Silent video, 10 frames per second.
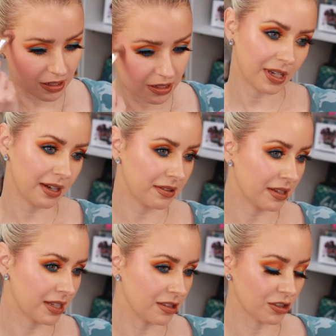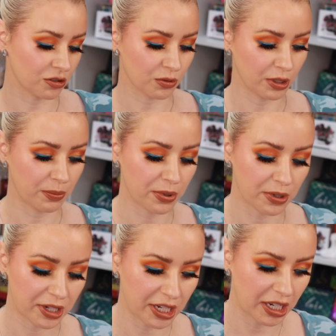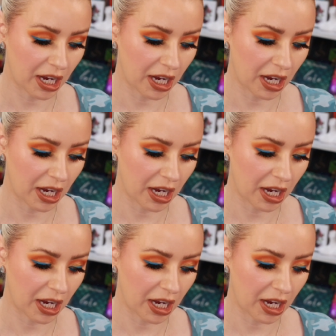Yeah, I think that looks really pretty.